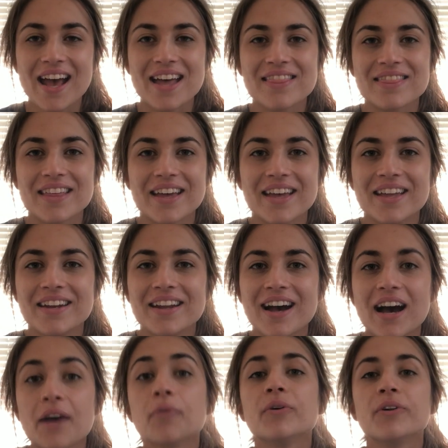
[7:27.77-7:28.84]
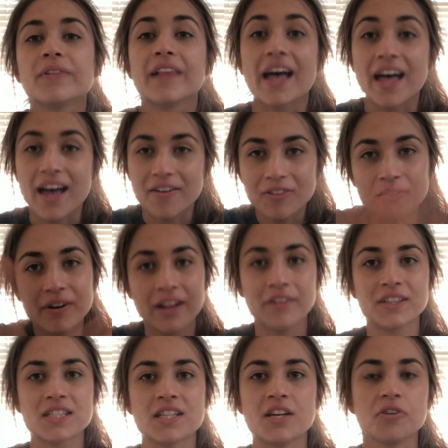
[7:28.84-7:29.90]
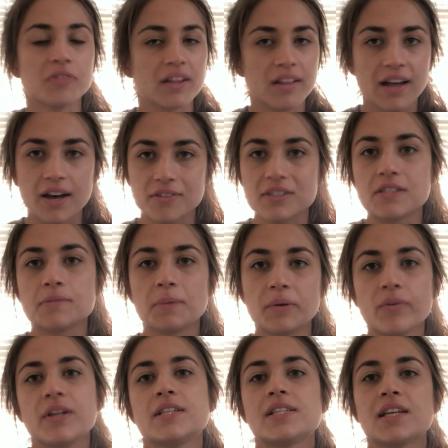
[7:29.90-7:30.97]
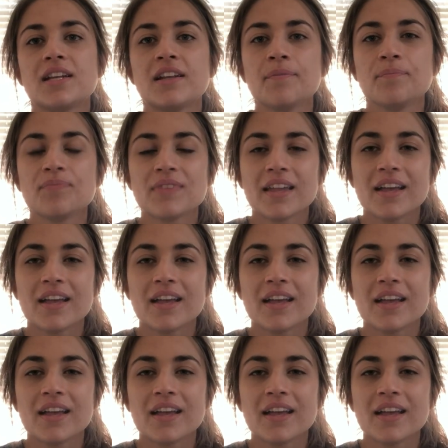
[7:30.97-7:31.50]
and then I will let everyone else know that the house has been rented.